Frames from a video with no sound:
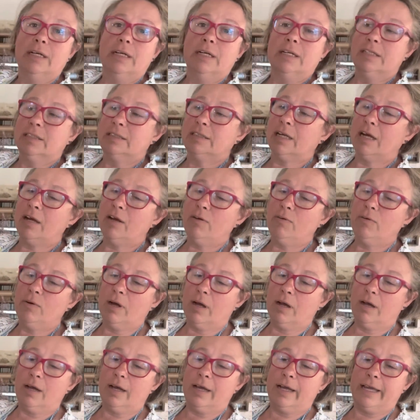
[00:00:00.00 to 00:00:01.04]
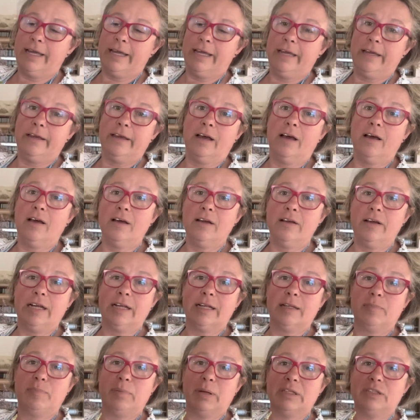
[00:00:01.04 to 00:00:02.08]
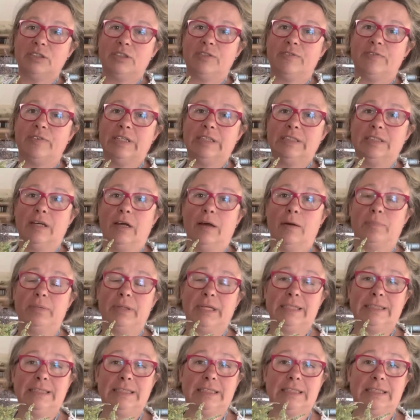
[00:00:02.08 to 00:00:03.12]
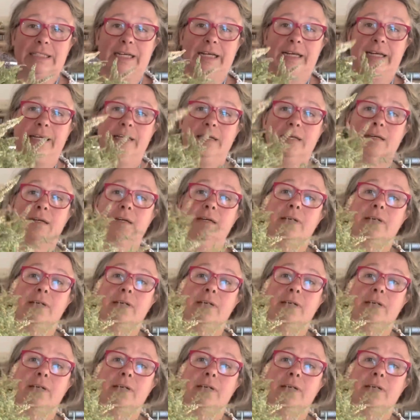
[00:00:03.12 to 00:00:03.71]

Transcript: So I hung a little bunch of this up yesterday.